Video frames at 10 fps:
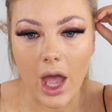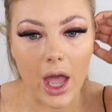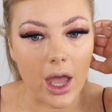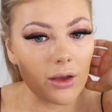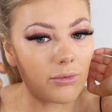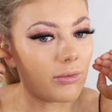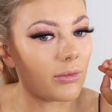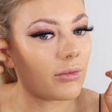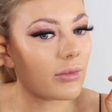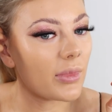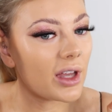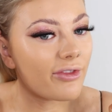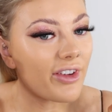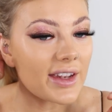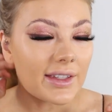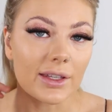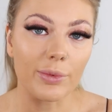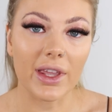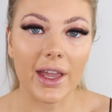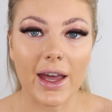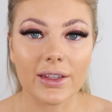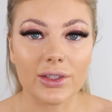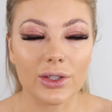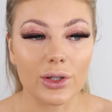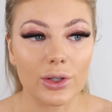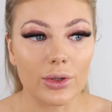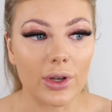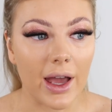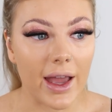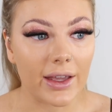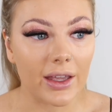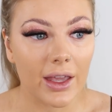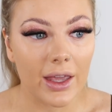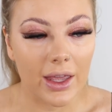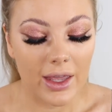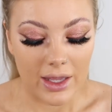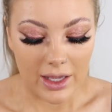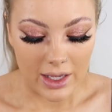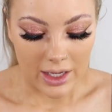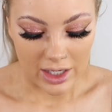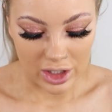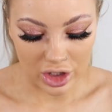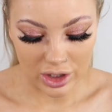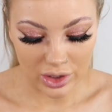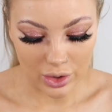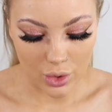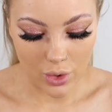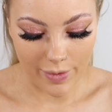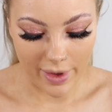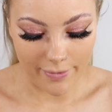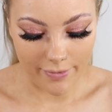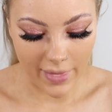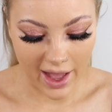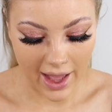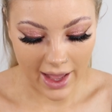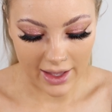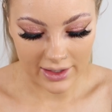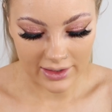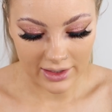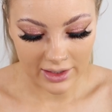events have been cancelled, like it's just all a bit mad.